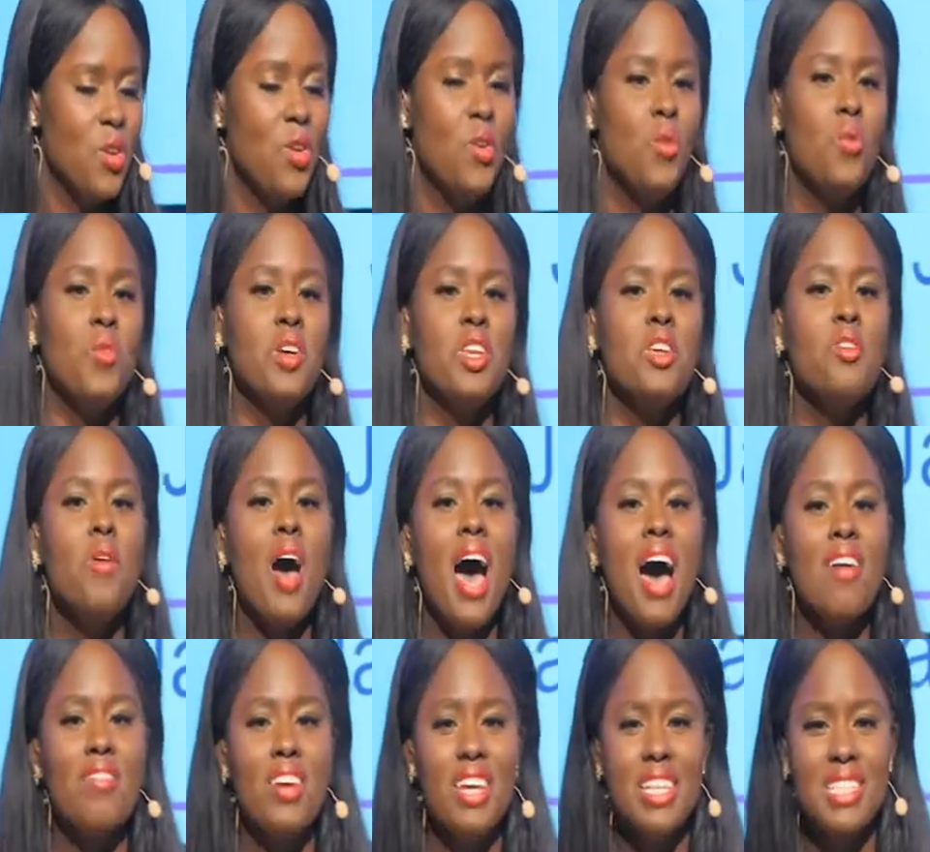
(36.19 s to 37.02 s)
When you
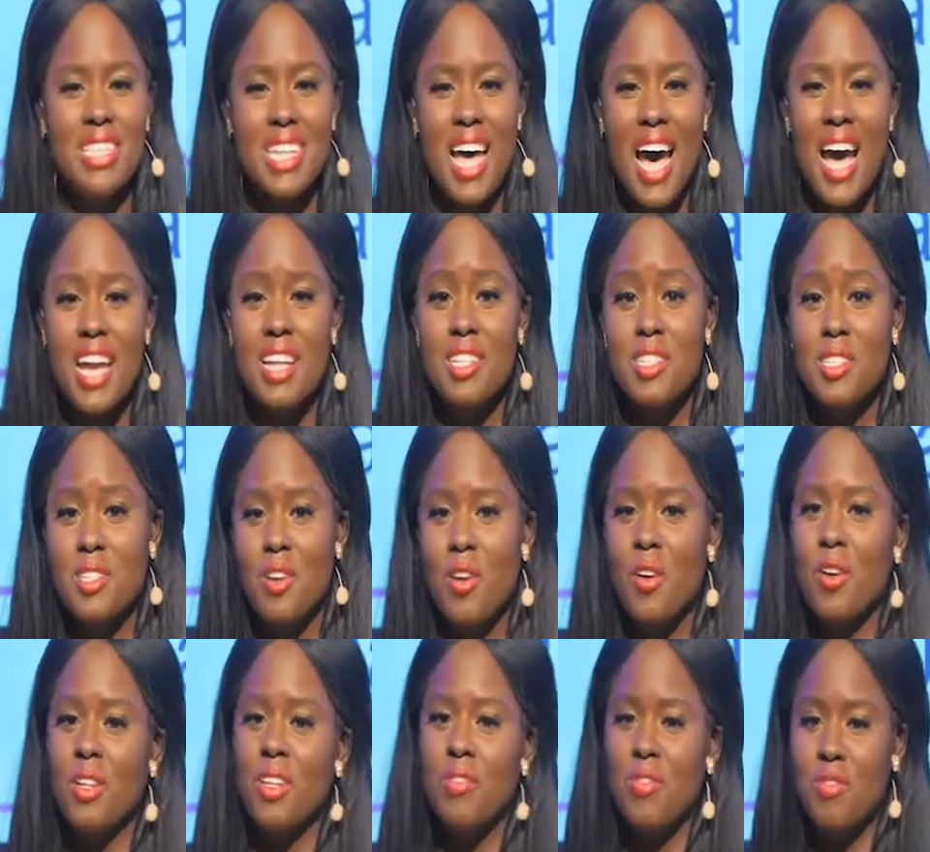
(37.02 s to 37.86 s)
have a tight
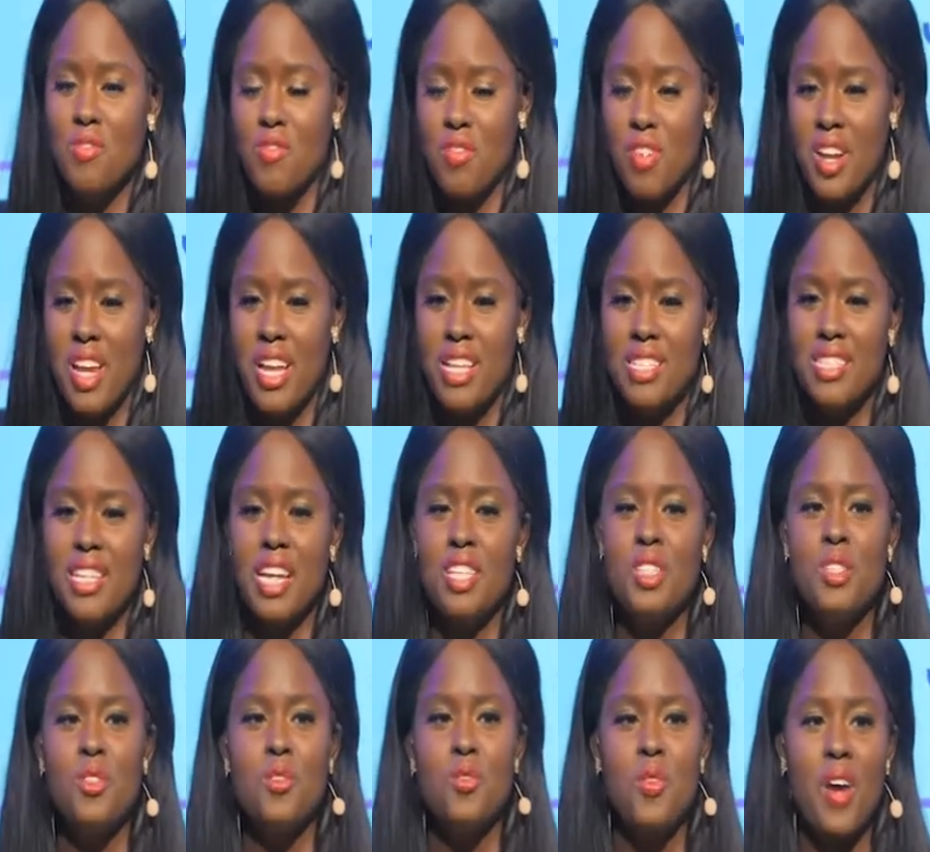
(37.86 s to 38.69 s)
circle of friends
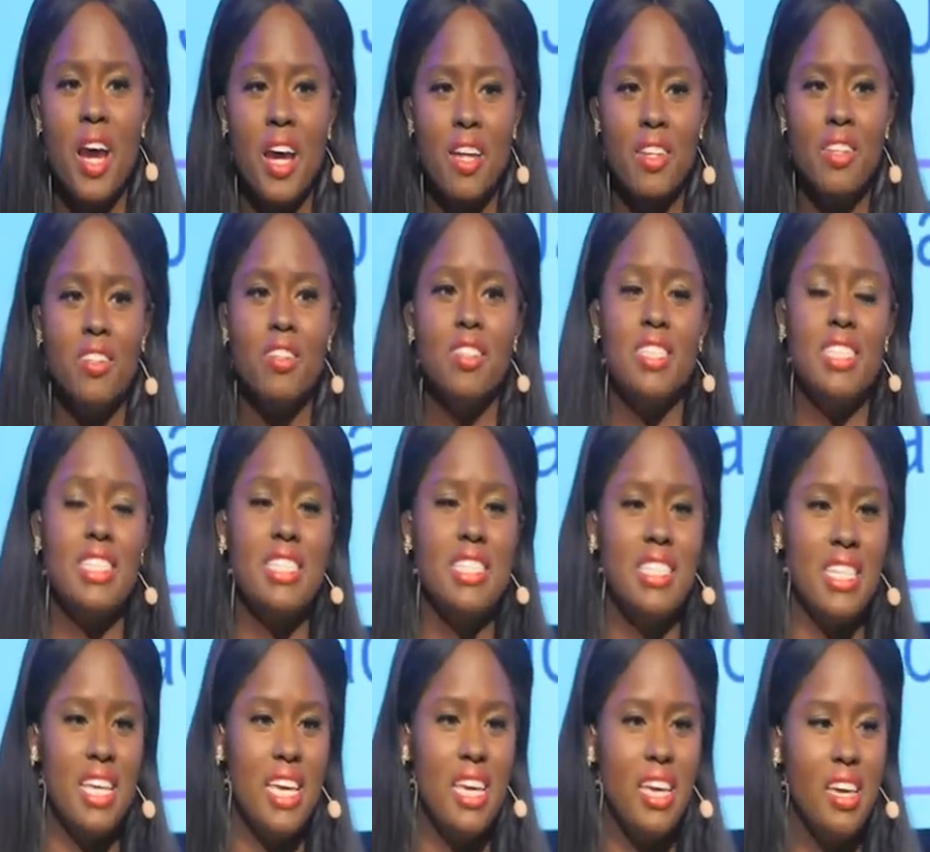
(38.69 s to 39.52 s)
that you regularly
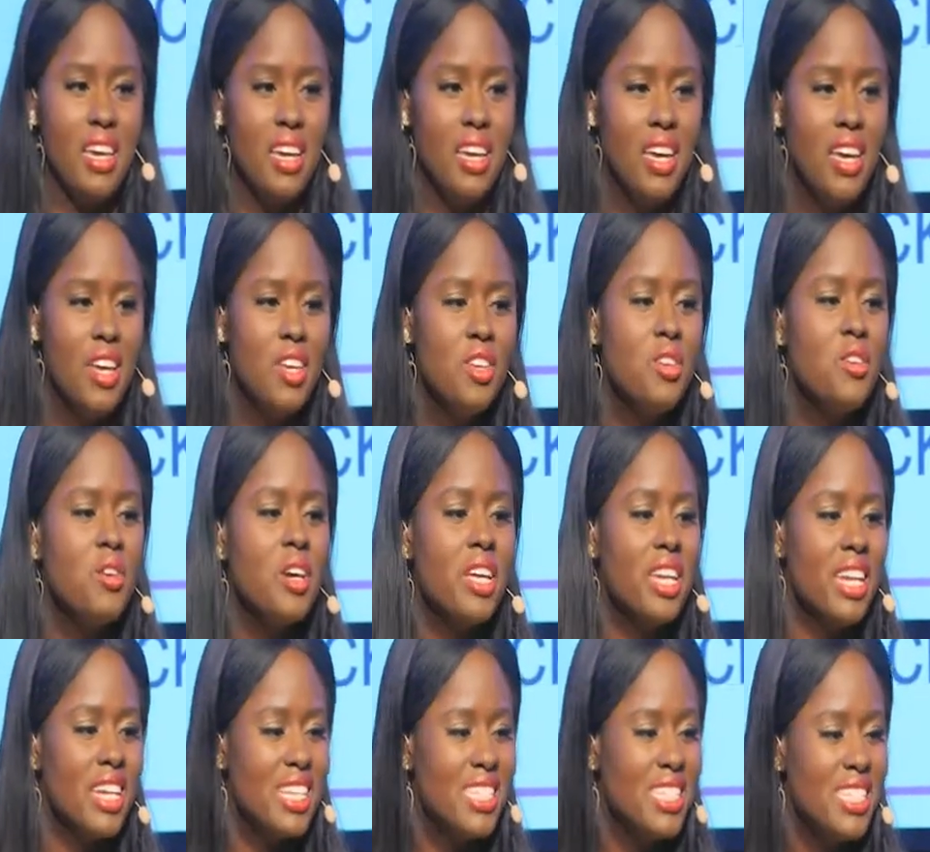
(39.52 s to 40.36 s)
see, you
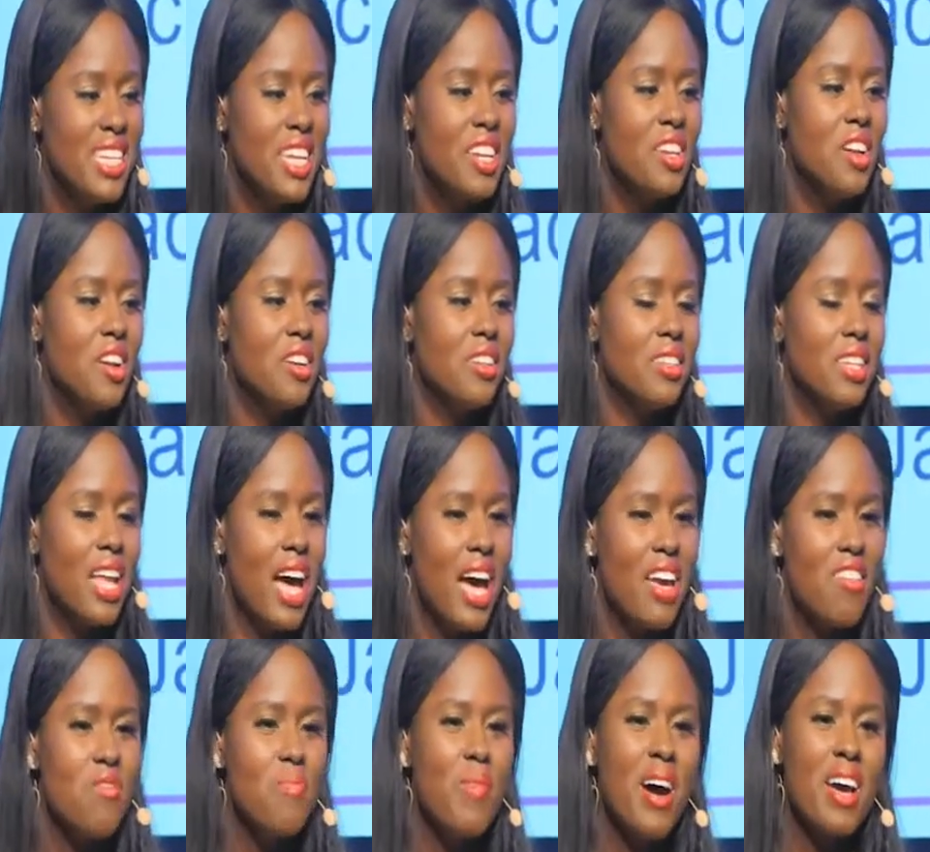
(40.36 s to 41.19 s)
can extend your
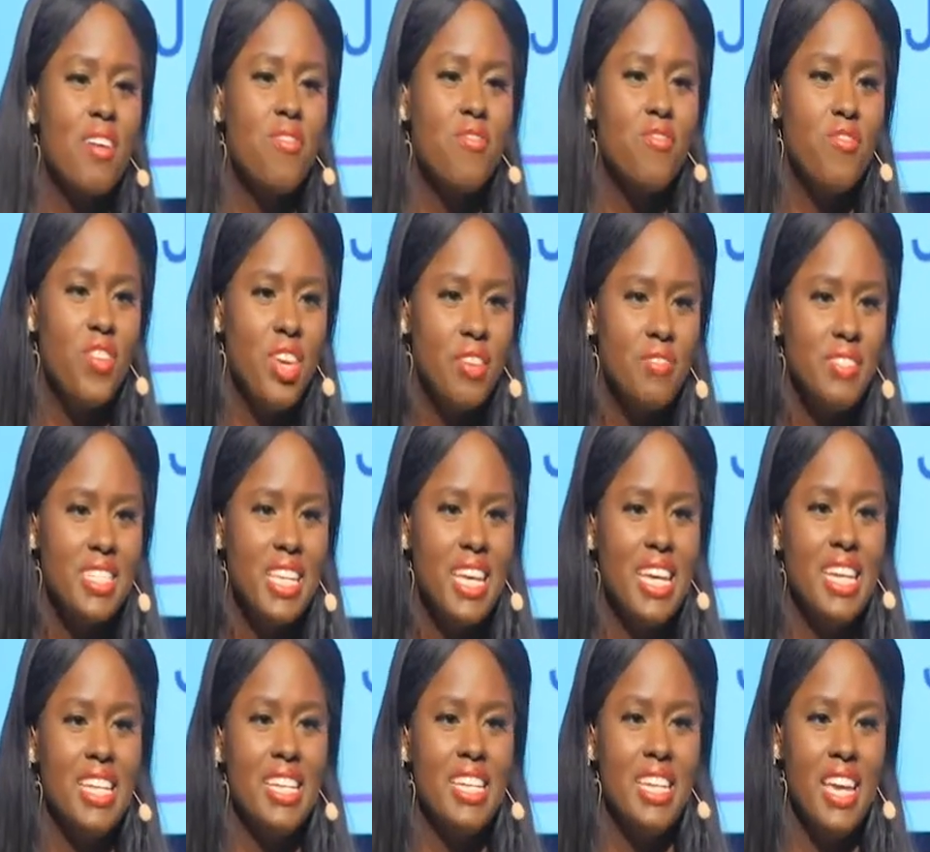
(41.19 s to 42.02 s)
life by
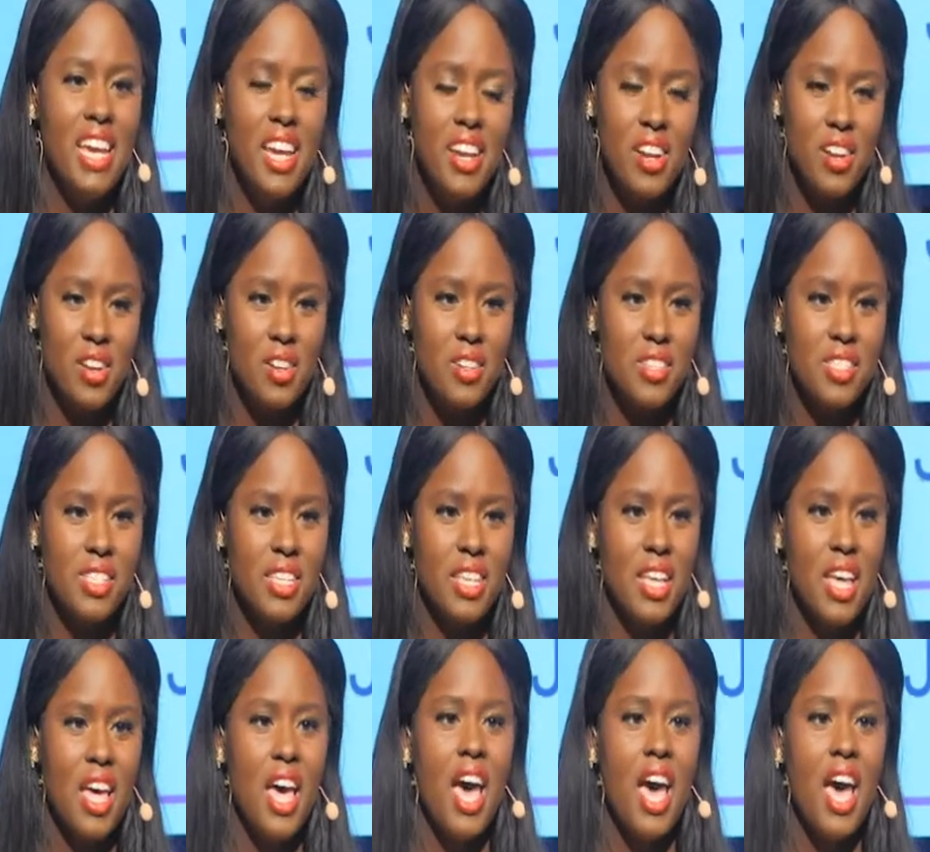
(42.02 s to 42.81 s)
15 years.